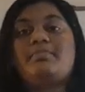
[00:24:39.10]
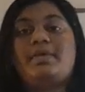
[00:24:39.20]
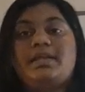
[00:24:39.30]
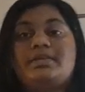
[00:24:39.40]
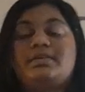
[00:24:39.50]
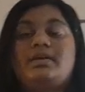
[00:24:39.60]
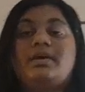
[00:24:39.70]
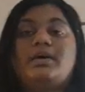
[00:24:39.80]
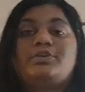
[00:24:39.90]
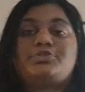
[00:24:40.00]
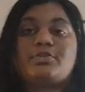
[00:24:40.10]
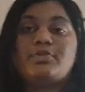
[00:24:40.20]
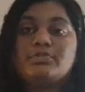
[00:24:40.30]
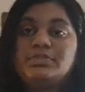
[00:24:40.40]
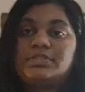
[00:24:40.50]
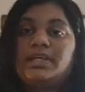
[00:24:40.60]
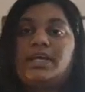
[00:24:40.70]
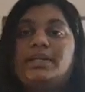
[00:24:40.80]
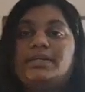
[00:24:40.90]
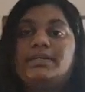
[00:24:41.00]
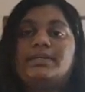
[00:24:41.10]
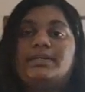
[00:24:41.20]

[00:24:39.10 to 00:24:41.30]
made short notes and